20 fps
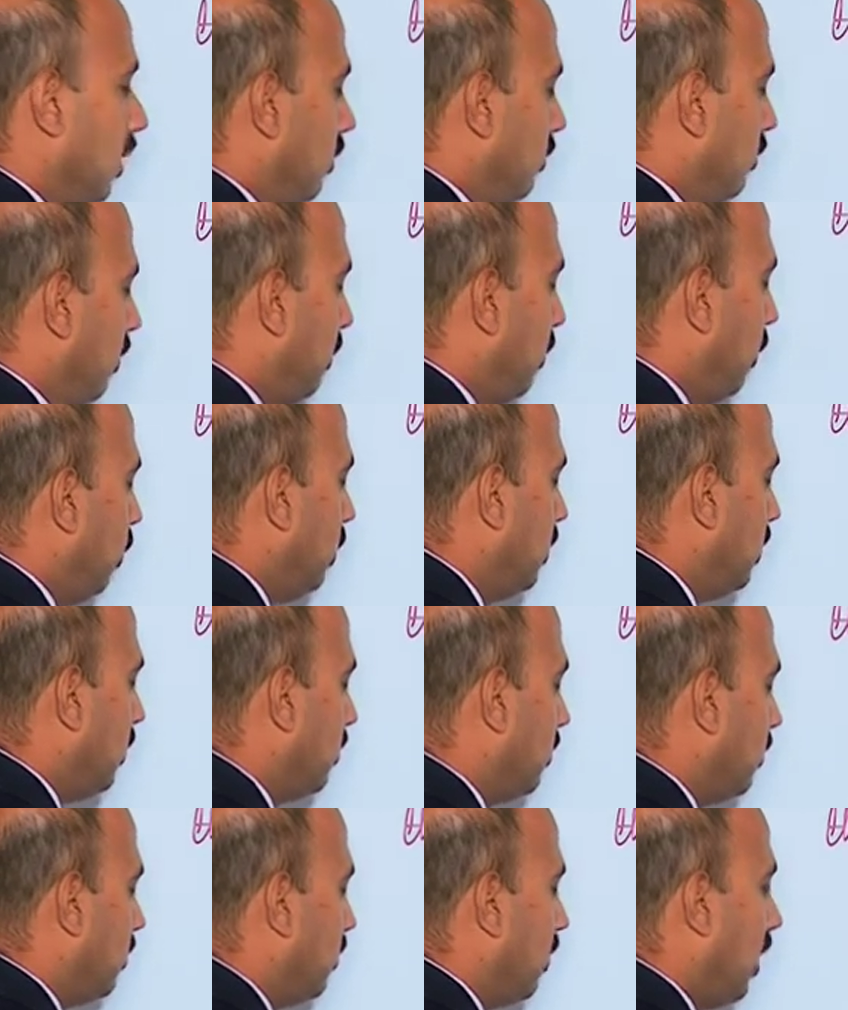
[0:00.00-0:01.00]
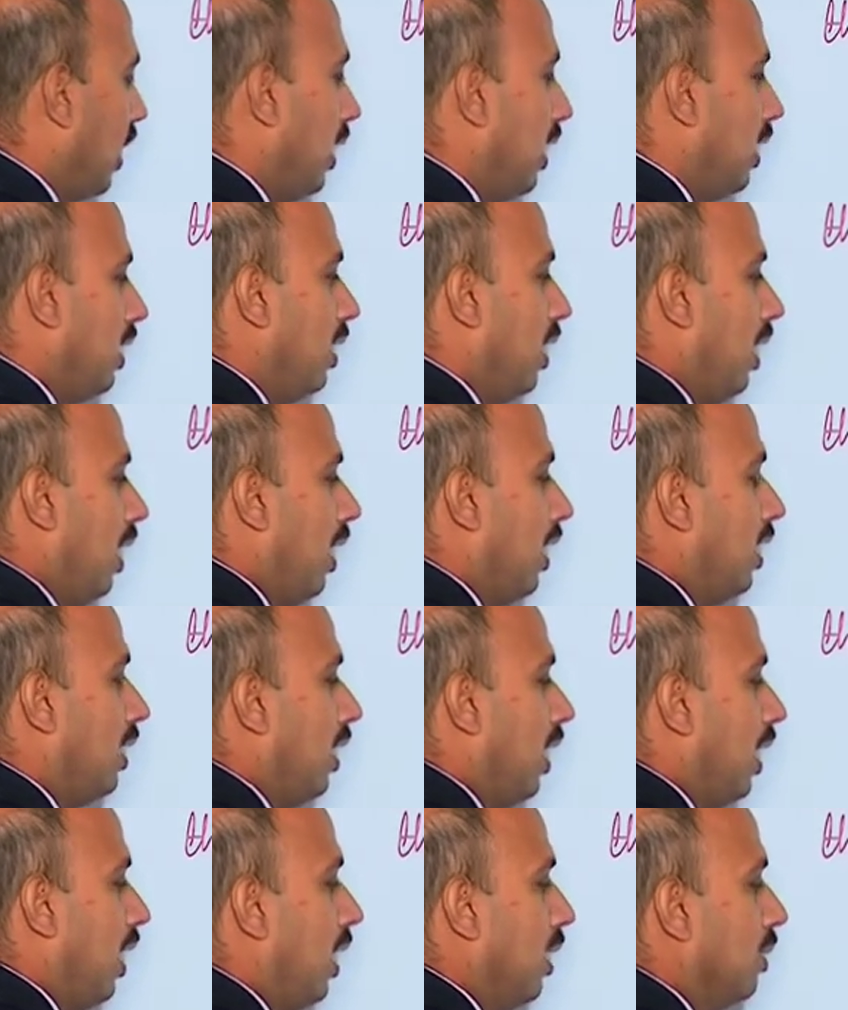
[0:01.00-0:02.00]
Suppose this is L and
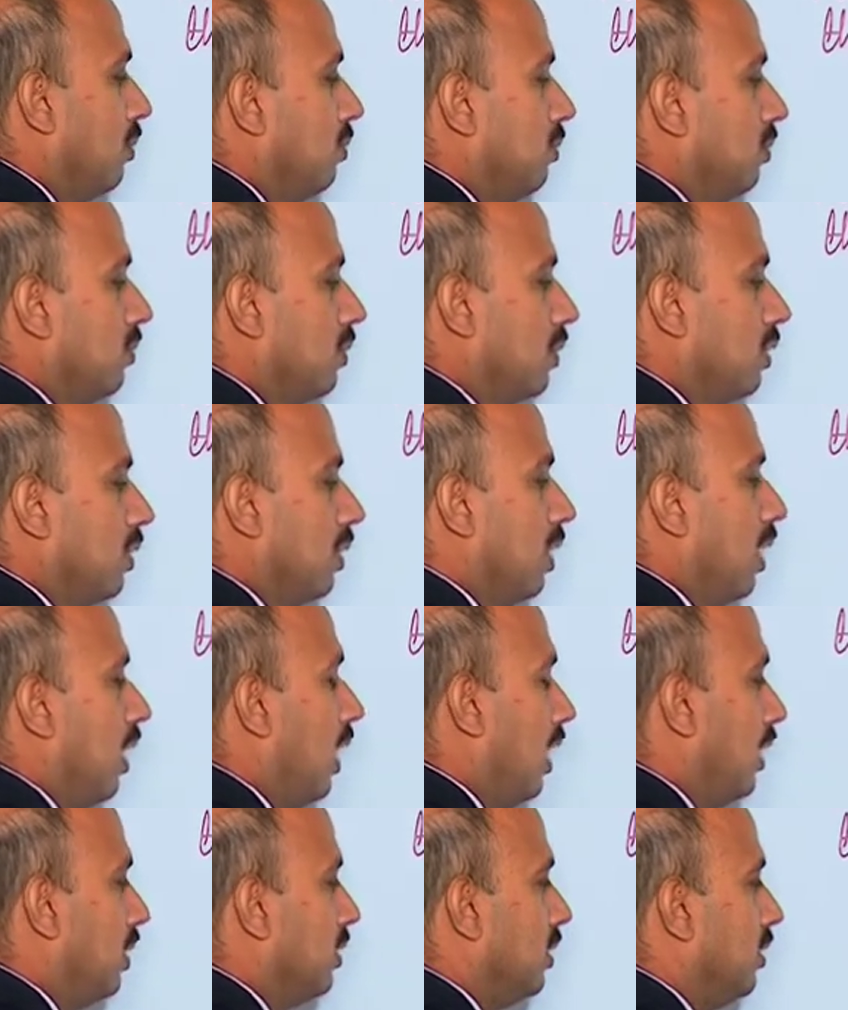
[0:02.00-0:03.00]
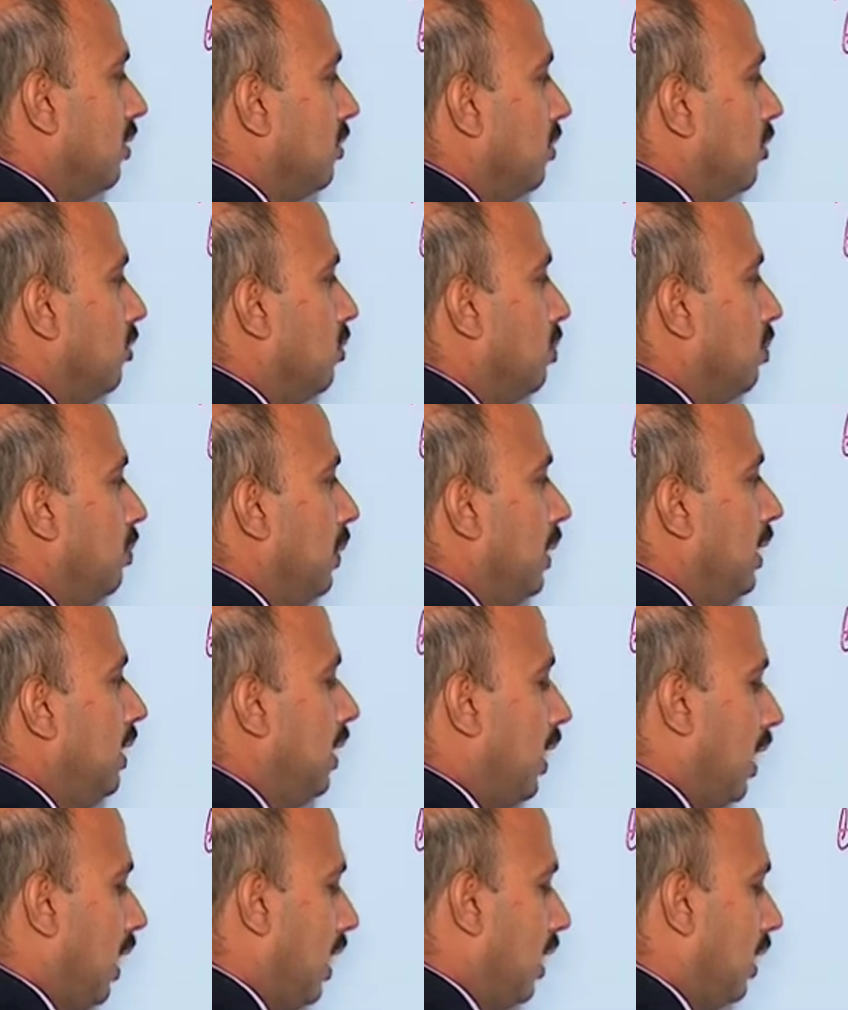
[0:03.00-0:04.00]
M, and this is
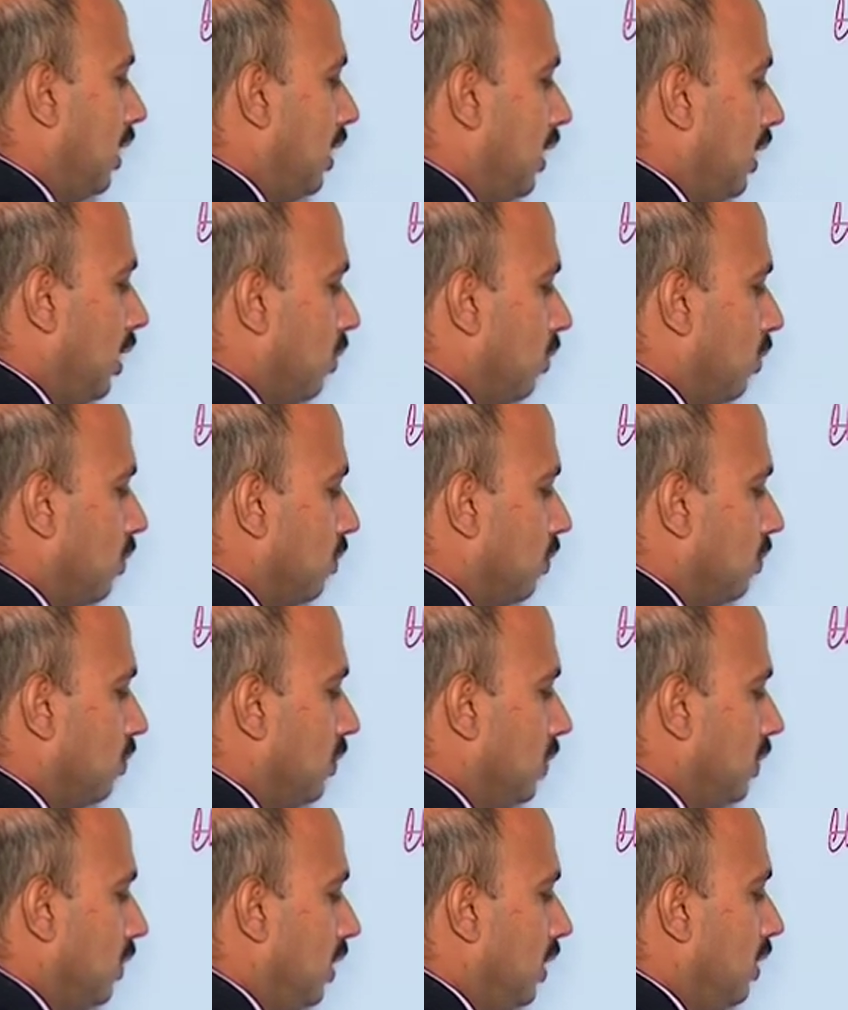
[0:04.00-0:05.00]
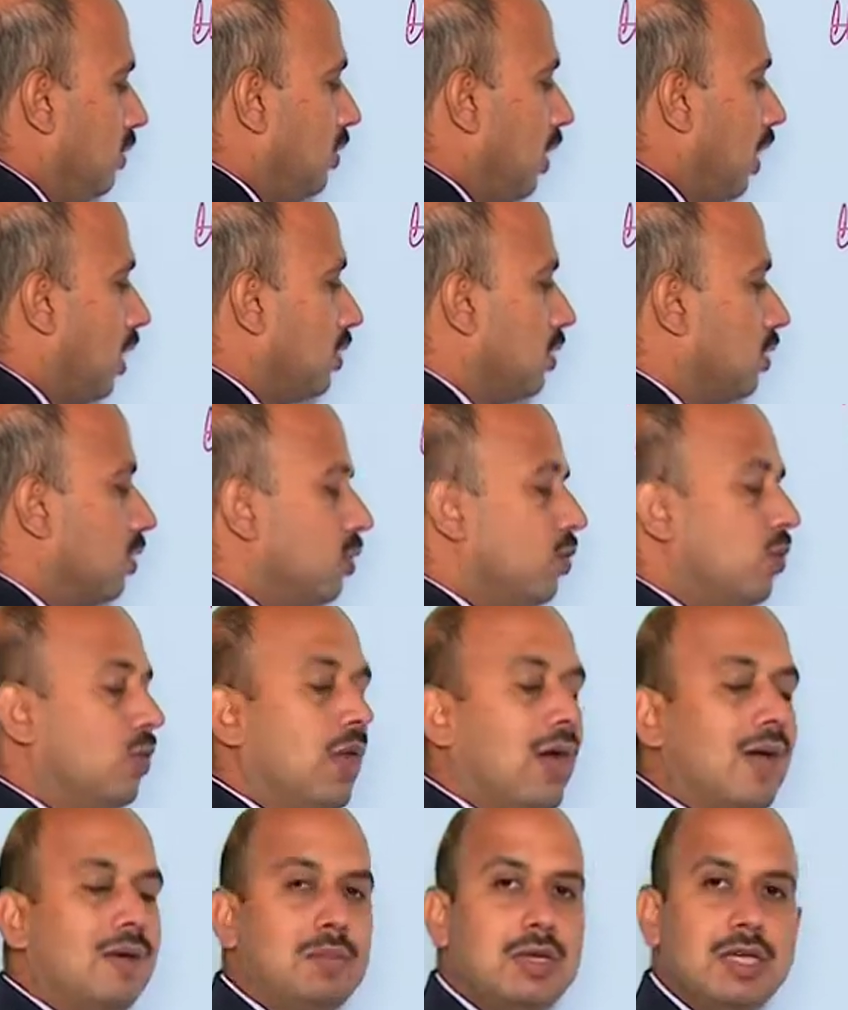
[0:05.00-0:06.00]
P and Q. These are the two
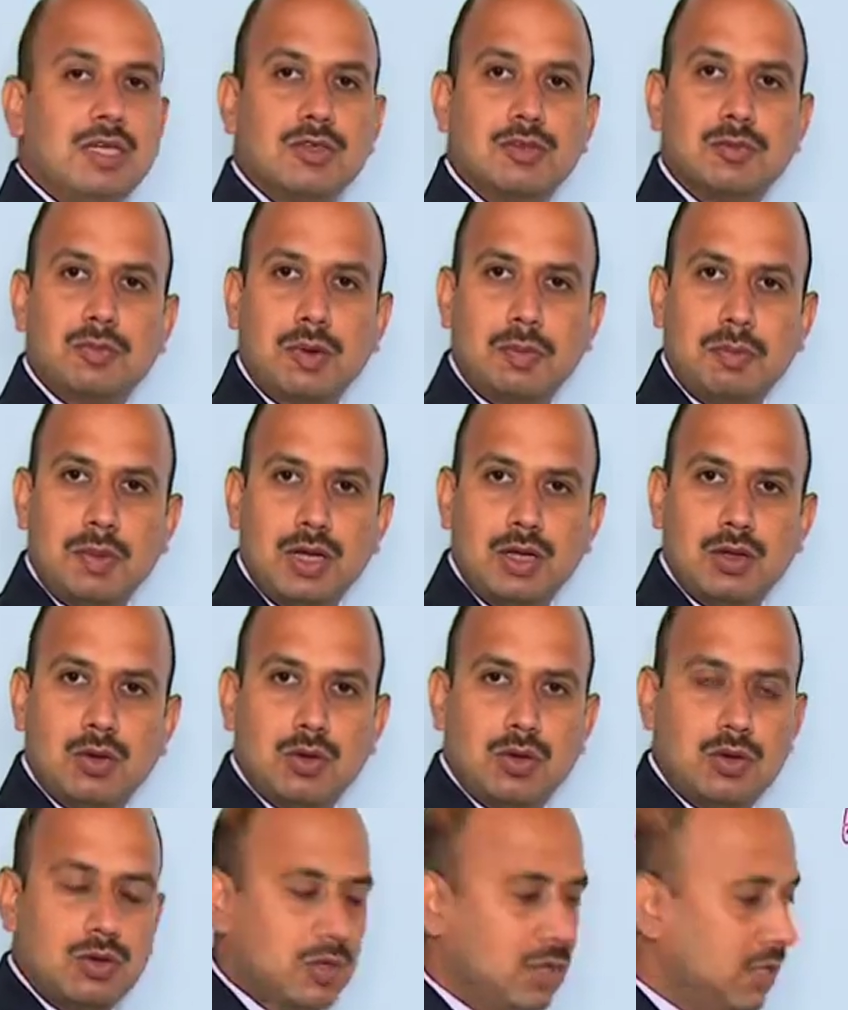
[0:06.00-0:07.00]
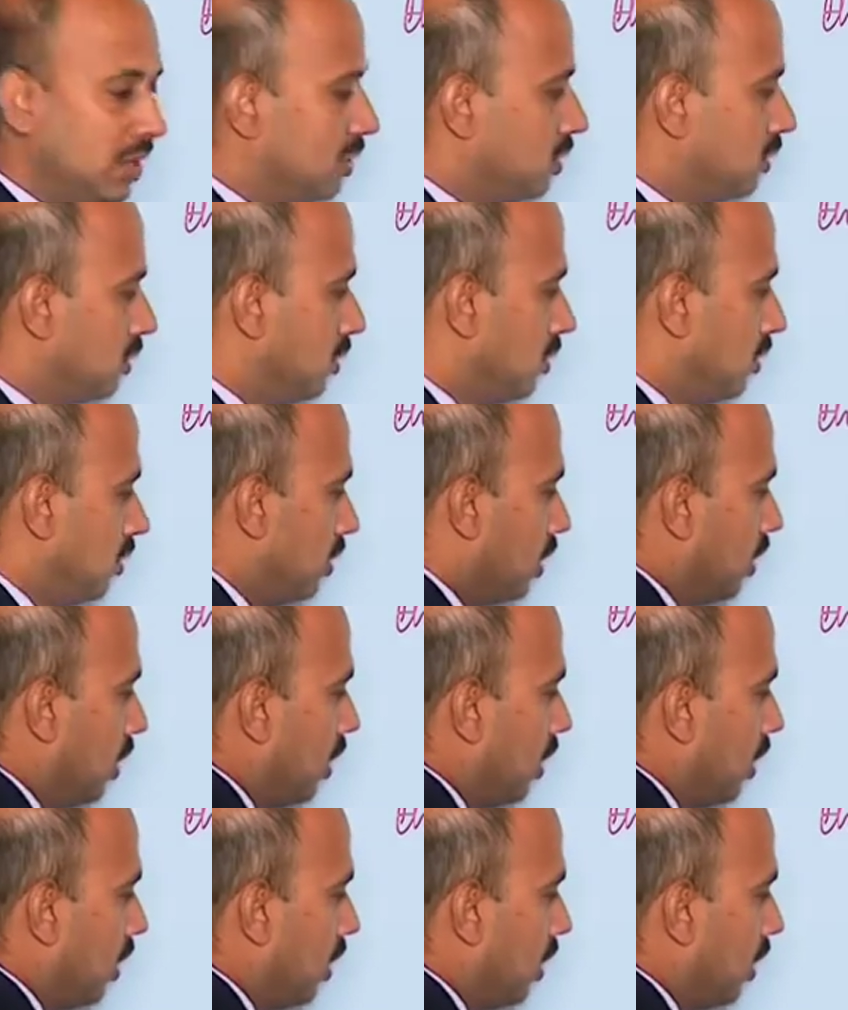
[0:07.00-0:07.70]
diameters perpendicular to each other,